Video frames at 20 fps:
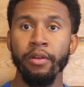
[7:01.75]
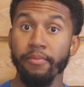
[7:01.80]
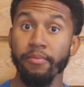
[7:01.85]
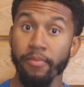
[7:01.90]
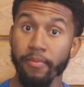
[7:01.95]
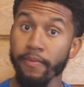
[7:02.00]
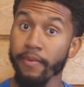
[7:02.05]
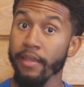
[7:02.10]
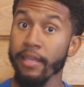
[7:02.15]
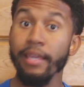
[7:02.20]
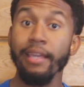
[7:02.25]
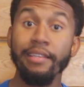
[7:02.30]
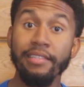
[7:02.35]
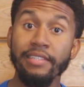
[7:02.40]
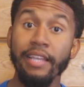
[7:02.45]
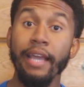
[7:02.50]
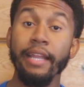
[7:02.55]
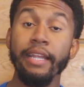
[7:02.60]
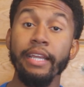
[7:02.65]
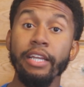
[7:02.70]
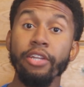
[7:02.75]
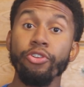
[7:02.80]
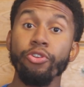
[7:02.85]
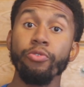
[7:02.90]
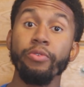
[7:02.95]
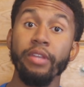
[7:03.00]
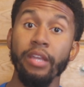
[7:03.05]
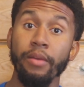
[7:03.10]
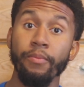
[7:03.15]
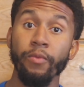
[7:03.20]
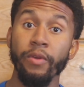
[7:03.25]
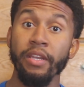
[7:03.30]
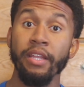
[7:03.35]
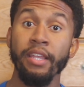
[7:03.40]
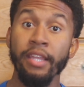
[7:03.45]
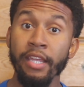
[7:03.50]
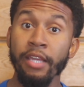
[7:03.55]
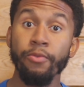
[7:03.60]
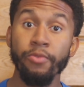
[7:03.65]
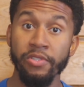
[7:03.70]
He said he knew him when he
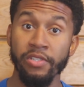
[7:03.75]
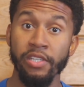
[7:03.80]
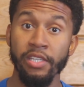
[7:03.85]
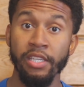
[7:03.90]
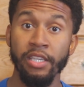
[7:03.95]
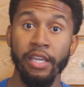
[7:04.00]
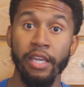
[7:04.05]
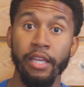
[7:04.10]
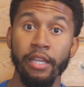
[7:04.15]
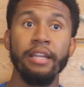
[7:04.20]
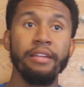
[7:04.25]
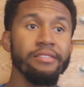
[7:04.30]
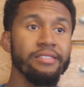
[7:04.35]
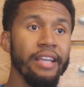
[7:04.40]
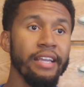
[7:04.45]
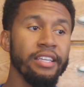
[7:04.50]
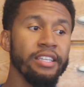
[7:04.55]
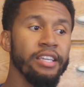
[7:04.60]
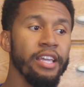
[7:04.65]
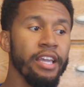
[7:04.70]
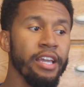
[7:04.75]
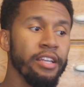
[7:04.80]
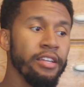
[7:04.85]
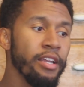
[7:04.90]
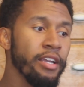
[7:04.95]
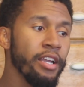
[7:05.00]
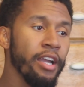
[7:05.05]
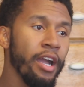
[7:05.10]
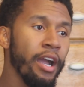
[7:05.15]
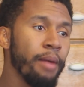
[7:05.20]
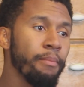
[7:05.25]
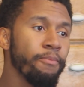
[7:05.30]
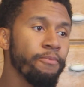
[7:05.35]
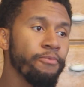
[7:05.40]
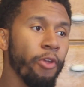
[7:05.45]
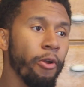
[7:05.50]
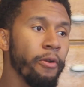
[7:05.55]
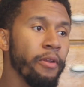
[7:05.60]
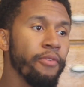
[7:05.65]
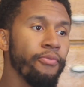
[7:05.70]
was a kid. He's like, yeah, nigga, I'm
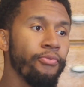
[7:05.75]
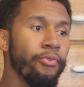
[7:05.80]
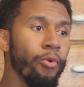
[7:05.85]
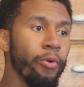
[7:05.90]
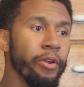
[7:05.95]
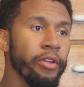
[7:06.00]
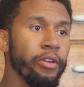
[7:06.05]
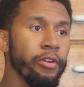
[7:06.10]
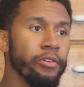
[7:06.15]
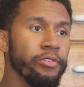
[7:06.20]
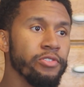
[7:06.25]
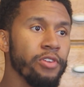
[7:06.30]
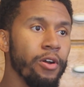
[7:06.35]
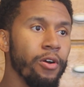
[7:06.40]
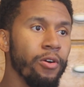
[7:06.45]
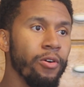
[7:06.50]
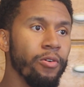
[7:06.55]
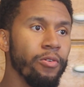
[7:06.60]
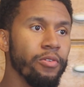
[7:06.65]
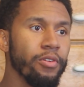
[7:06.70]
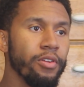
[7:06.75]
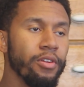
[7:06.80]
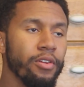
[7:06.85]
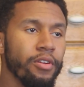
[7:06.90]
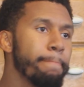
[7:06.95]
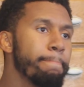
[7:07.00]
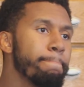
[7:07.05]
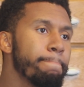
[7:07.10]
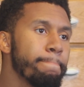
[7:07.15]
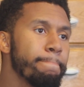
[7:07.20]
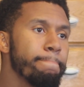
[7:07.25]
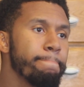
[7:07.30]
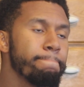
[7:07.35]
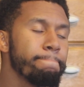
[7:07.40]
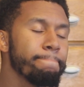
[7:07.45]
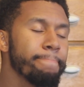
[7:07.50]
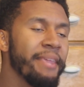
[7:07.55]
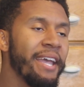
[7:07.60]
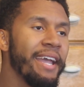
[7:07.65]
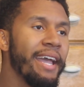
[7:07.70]
34 years old.
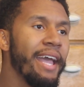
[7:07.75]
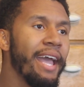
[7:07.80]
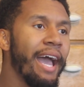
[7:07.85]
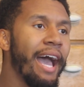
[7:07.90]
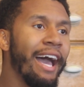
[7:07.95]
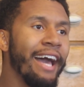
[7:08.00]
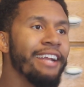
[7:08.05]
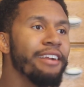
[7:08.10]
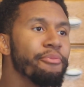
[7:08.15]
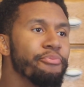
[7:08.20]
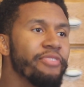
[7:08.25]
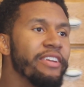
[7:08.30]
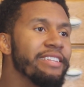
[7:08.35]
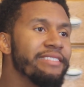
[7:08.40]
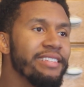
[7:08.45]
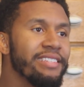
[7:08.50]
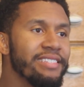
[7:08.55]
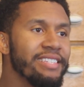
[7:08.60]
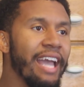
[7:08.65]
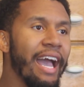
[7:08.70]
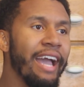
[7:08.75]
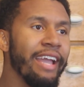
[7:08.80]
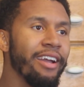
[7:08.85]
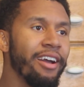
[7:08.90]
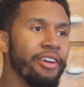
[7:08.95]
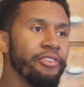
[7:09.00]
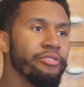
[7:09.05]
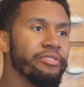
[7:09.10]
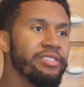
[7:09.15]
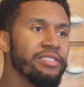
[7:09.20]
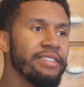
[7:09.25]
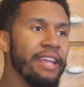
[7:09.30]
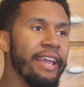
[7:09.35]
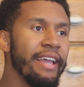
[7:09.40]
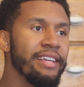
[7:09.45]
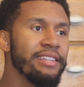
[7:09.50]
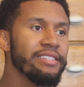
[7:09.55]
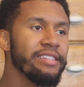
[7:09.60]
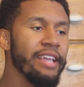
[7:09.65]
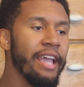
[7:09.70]
I don't think this guy
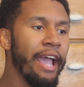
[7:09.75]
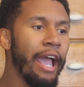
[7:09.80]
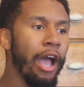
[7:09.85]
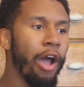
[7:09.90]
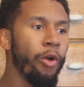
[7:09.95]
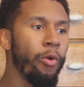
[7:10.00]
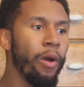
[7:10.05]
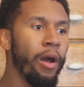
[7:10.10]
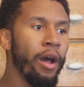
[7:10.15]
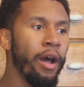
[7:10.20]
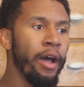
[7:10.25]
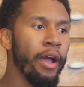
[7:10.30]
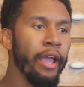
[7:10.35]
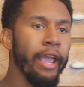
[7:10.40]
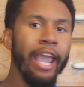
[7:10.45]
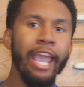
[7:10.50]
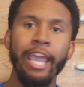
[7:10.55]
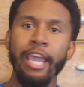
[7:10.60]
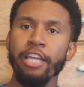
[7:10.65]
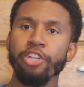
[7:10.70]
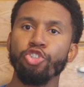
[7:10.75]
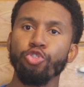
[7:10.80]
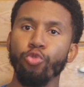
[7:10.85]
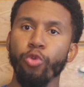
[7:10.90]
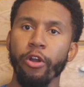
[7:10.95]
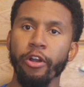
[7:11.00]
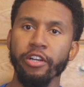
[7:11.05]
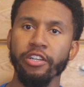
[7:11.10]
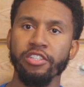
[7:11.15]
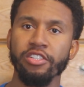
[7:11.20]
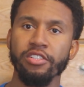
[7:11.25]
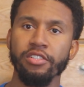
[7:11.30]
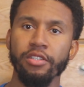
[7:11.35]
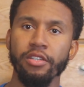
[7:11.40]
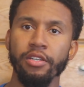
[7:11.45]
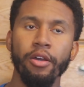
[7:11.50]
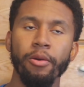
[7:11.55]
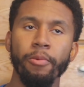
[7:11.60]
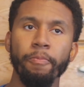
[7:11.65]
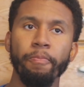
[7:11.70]
understands how age works,
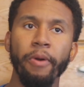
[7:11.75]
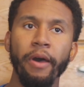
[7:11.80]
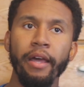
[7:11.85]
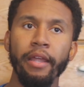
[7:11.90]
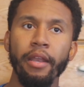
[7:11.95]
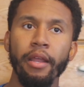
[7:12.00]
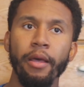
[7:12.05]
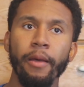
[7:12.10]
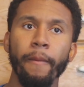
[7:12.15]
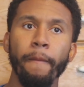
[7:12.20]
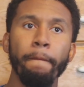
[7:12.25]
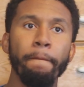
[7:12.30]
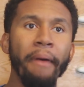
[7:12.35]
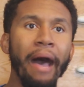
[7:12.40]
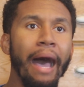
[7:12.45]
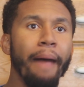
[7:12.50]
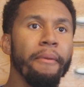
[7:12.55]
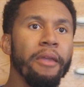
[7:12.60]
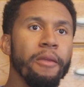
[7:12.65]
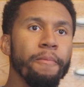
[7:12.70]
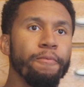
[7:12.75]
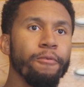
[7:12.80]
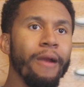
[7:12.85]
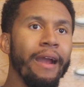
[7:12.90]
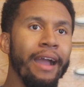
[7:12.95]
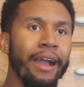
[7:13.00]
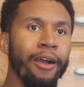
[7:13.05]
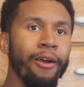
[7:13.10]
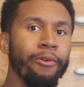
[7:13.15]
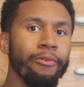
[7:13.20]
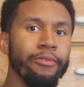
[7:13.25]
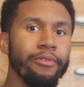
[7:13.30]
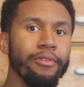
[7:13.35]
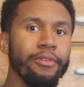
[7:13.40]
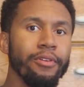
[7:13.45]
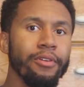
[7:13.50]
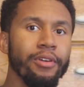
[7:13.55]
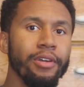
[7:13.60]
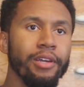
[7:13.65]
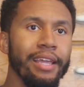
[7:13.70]
but Bobby Brown
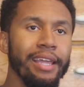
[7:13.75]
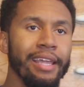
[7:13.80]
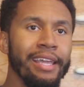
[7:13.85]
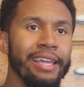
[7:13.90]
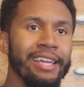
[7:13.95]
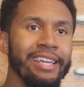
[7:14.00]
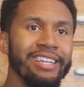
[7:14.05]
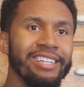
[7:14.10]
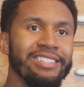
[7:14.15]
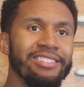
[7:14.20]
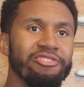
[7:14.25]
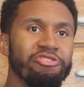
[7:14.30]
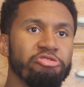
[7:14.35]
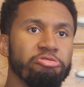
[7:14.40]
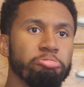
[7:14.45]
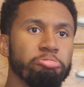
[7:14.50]
is